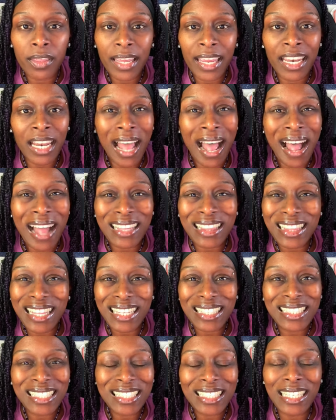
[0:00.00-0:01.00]
and
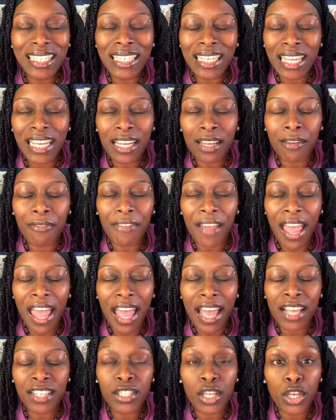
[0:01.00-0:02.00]
authentically live
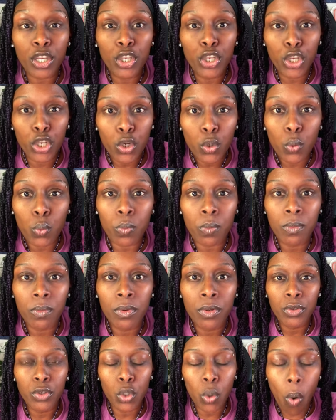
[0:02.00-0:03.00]
as you.
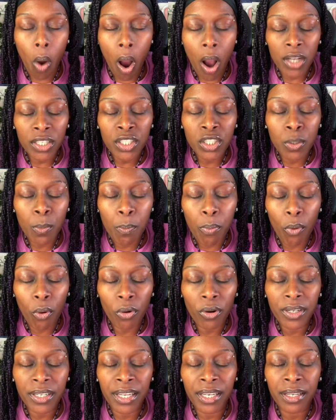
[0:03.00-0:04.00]
You are
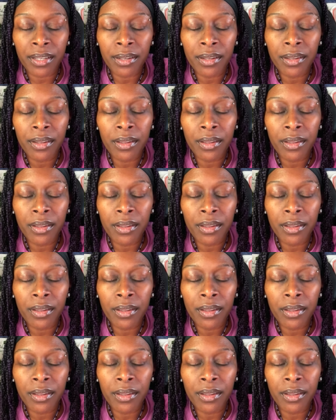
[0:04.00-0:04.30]
supported.